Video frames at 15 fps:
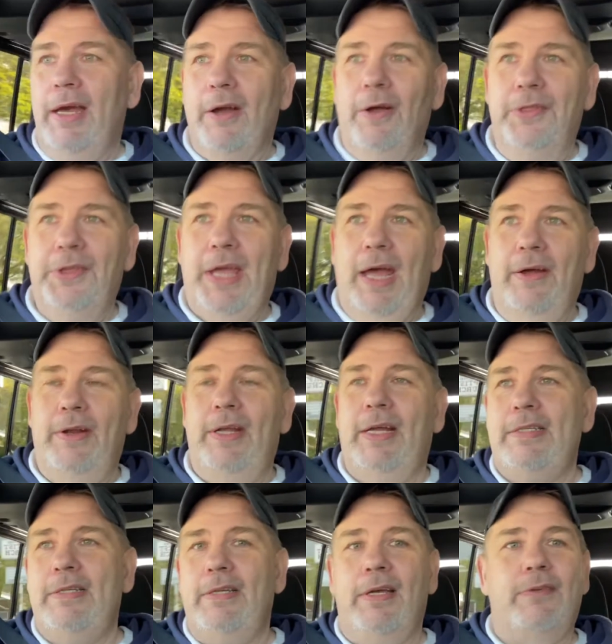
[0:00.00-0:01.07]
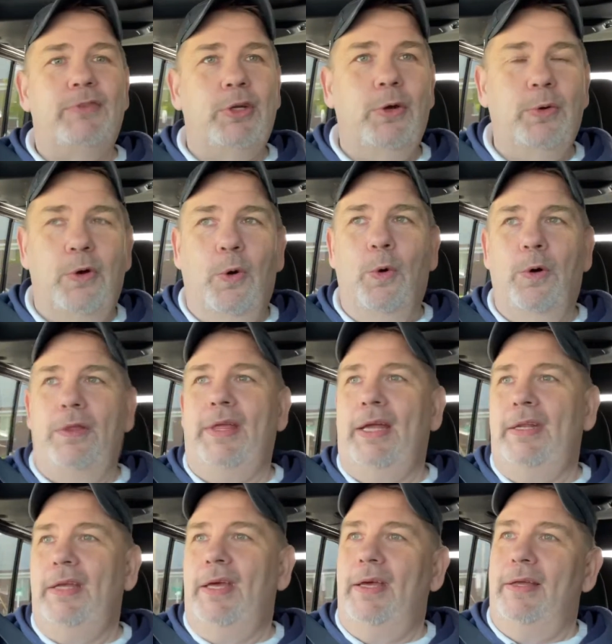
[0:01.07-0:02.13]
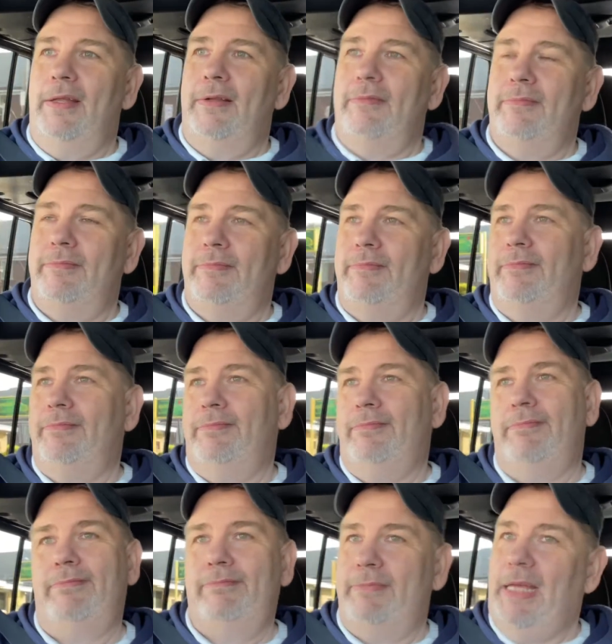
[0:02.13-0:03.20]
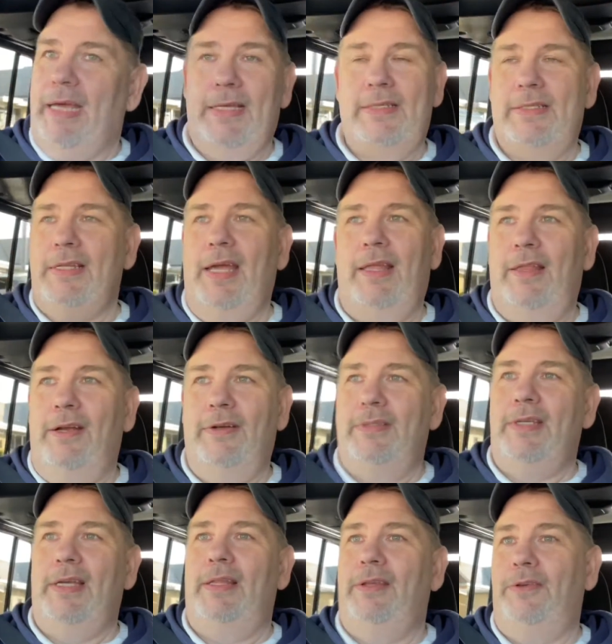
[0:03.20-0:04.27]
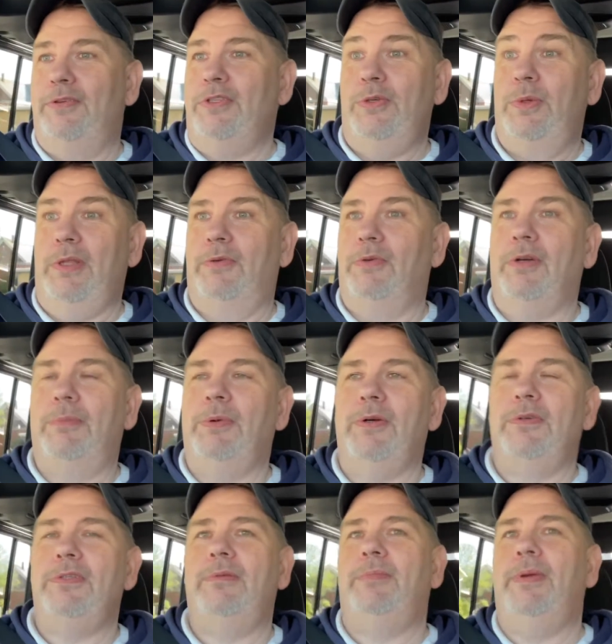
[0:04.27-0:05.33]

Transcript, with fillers: I called the county and I still have to go to court that day and I guess stand there and say that you're suing the wrong person.